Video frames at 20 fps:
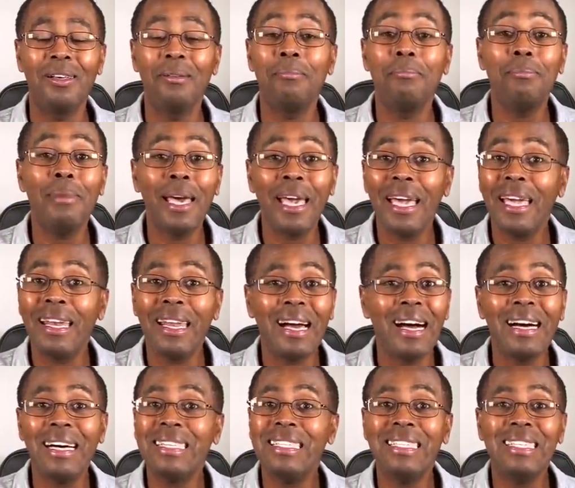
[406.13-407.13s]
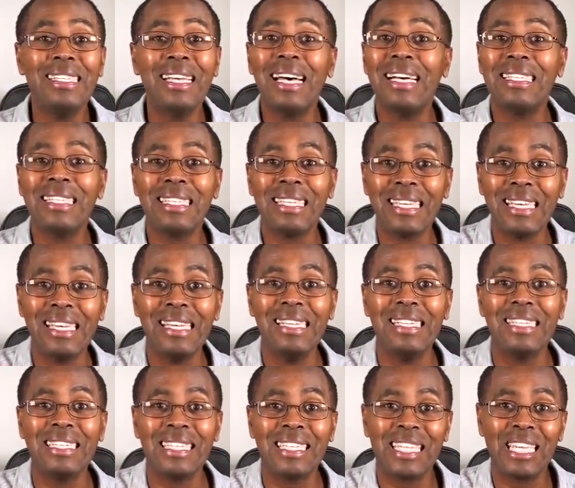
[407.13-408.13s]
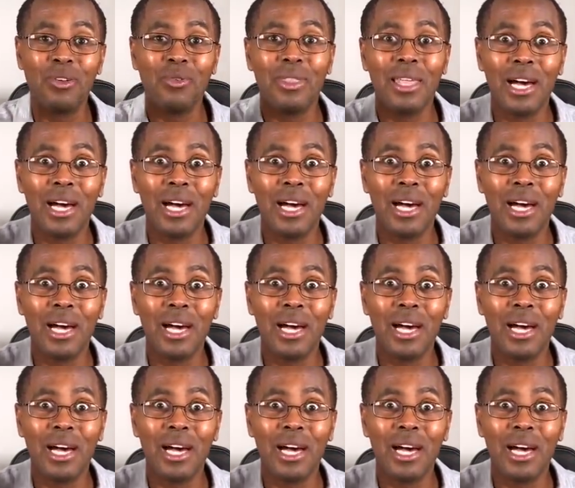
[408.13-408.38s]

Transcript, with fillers: Men are just interested with